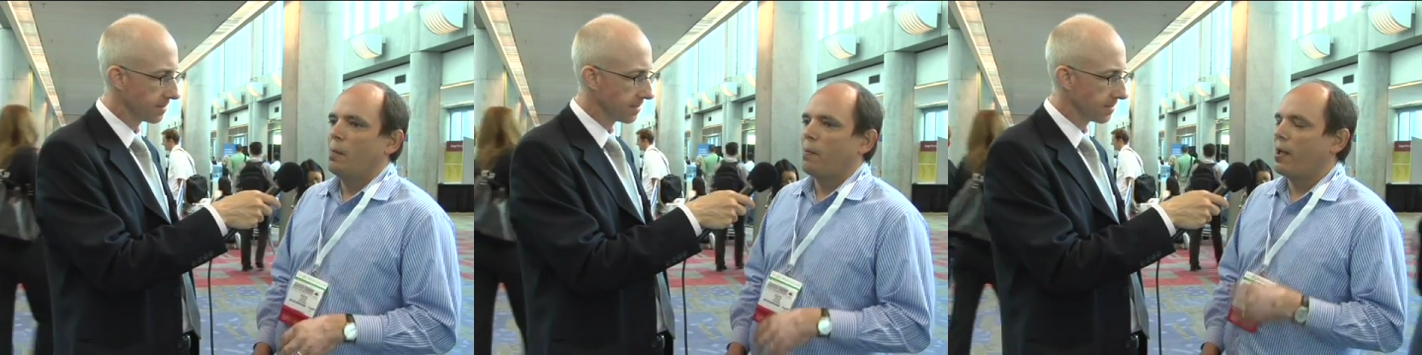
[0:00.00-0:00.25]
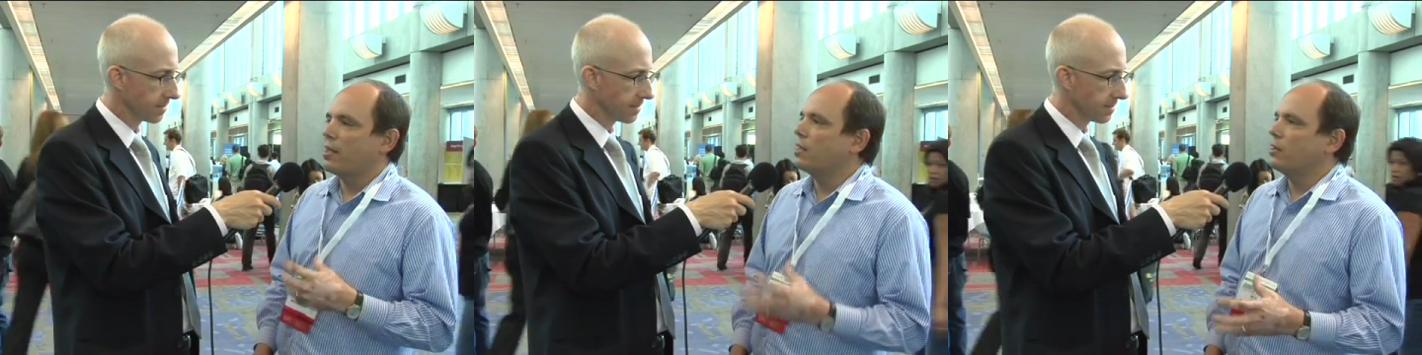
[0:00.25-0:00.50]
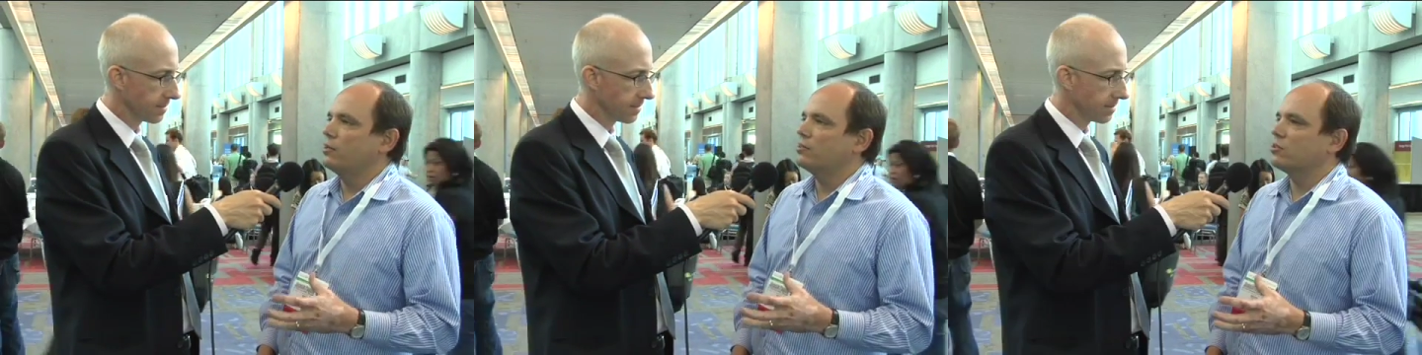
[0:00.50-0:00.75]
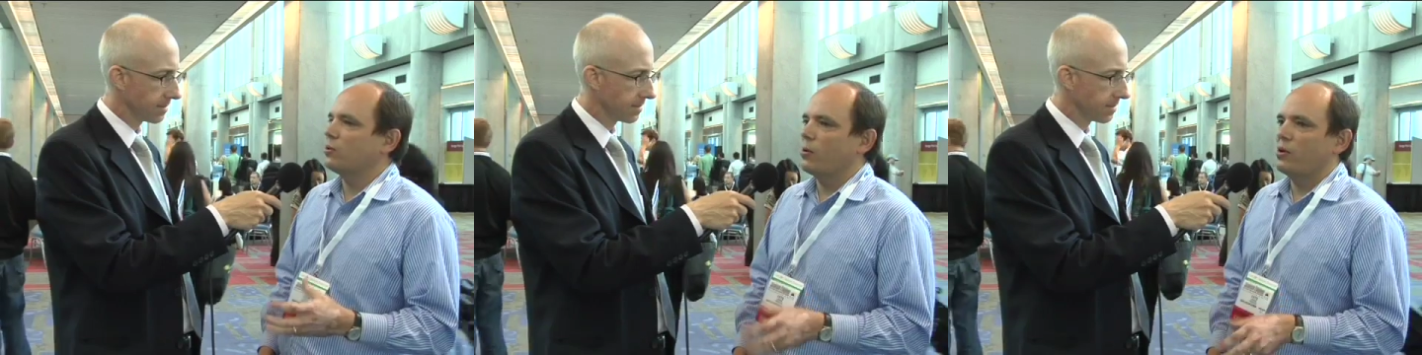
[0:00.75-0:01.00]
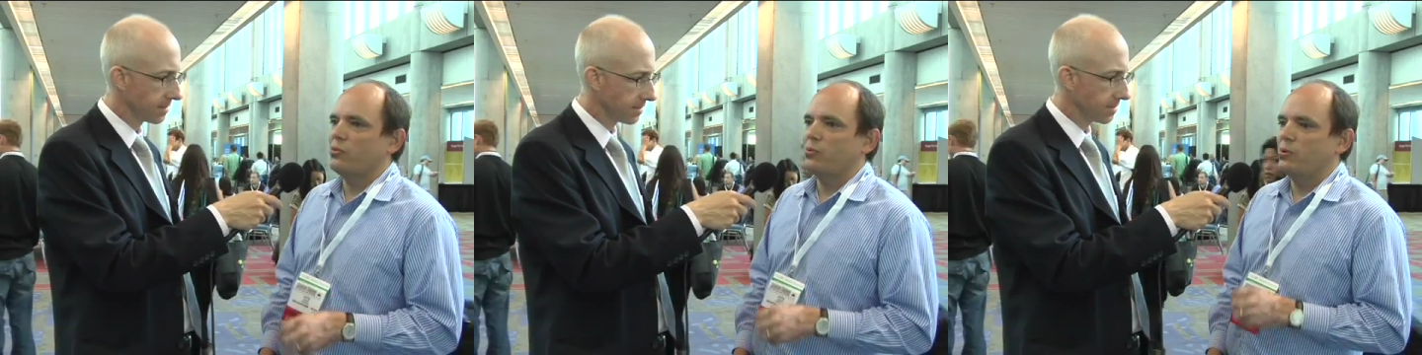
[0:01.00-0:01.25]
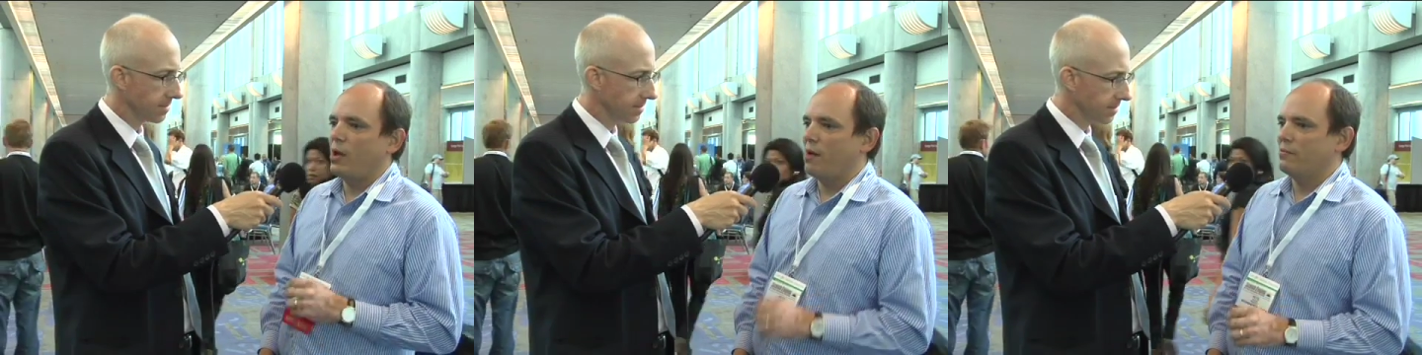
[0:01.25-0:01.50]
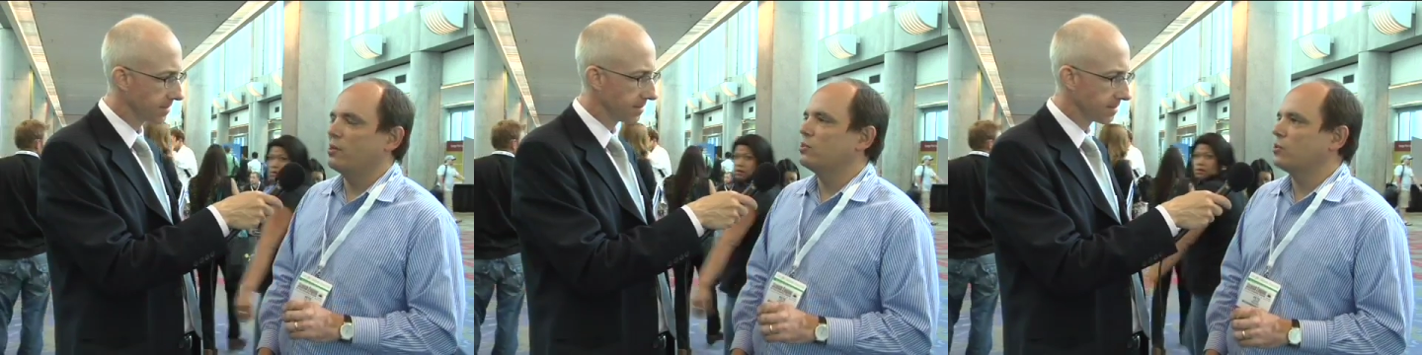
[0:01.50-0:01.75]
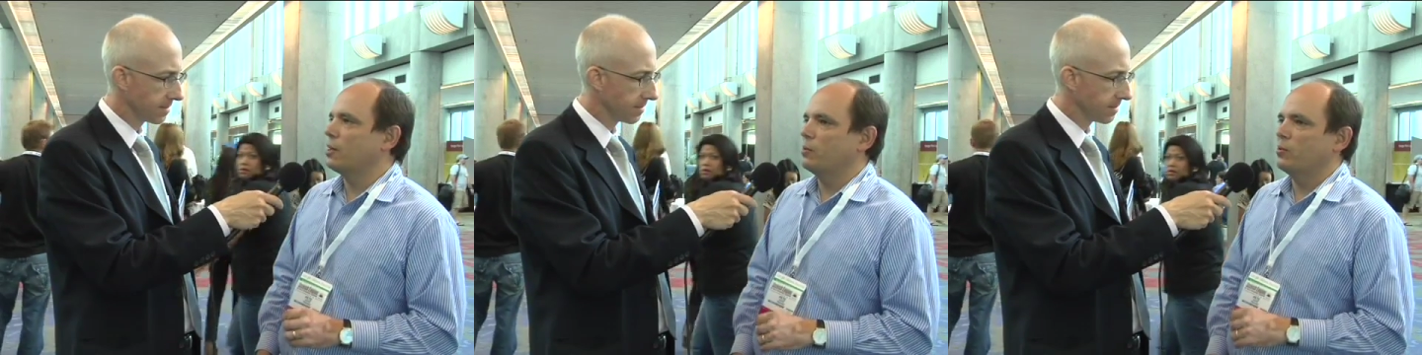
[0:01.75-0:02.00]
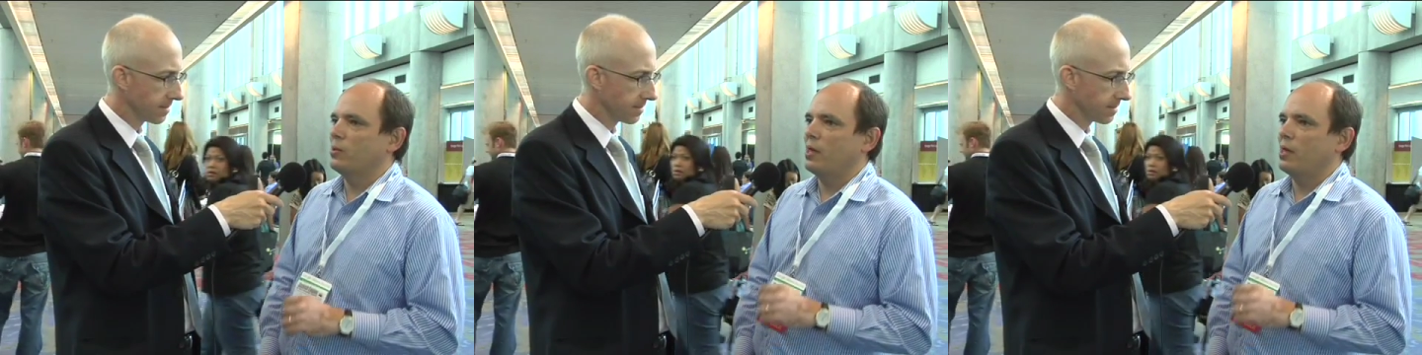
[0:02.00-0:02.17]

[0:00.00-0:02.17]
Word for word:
Speaker 1: breaking news stories. We have no trouble.